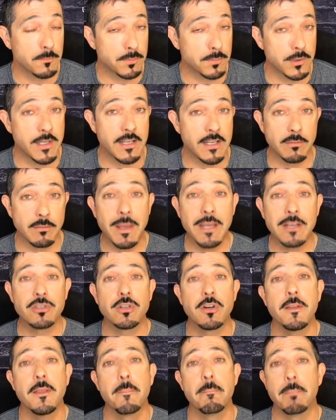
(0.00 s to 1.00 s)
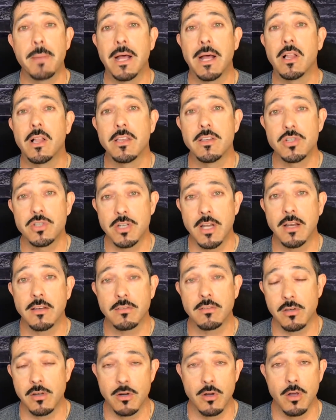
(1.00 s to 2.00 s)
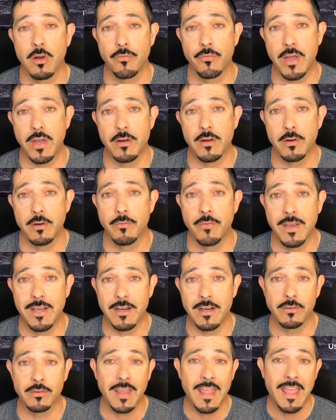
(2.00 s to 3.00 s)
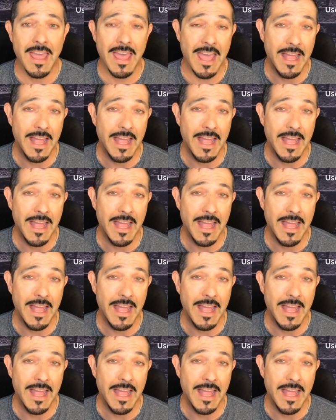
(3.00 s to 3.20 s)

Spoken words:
Please make sure the bell is checked so you're notified of new videos,